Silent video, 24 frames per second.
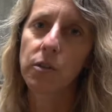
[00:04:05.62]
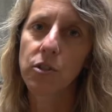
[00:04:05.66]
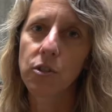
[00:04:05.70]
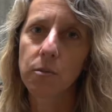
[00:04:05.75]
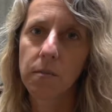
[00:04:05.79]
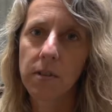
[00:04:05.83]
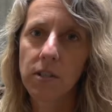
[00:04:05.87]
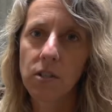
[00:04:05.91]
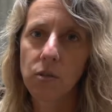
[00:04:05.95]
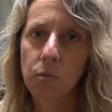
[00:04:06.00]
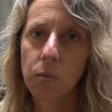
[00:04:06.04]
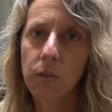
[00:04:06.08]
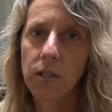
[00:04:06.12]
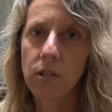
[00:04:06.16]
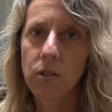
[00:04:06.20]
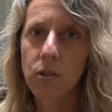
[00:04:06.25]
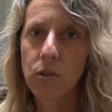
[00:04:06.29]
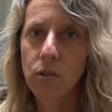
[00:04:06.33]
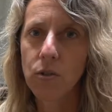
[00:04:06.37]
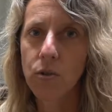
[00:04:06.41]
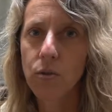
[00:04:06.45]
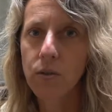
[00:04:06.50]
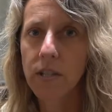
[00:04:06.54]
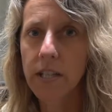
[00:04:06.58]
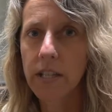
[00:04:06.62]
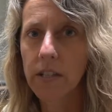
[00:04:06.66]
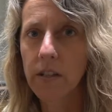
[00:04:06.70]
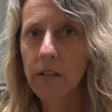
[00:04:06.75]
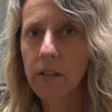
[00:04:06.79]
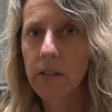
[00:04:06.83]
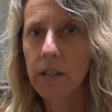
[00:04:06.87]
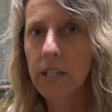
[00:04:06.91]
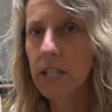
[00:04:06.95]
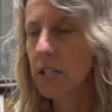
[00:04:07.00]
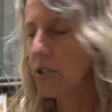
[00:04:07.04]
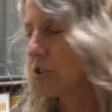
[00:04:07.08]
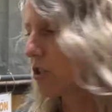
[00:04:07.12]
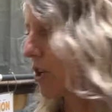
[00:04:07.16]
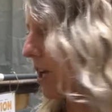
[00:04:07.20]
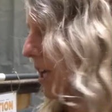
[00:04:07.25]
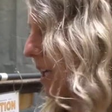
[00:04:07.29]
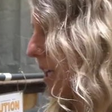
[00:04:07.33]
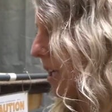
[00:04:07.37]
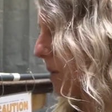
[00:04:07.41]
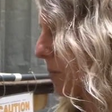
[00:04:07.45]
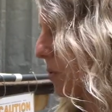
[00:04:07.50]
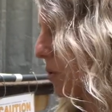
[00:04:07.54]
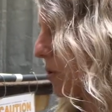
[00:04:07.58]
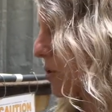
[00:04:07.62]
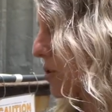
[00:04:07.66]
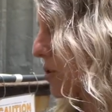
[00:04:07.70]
which means we do kill each animal.